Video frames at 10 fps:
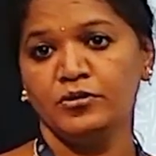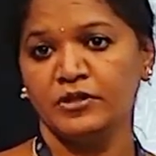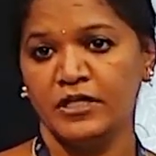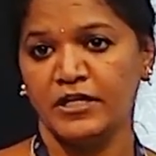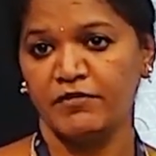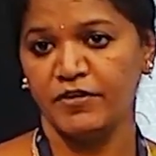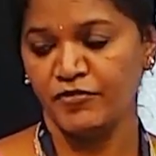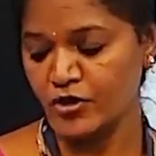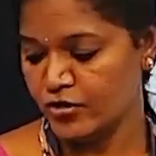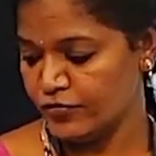the review
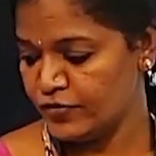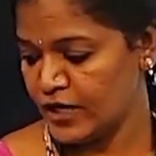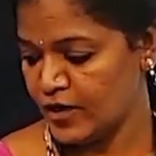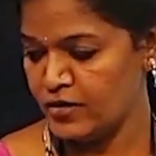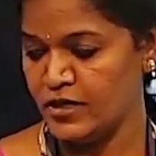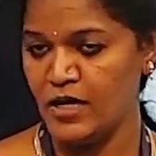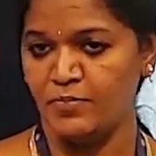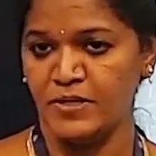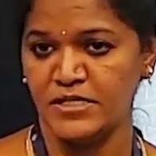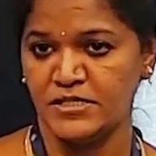of
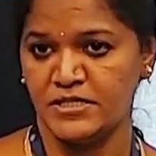Laplace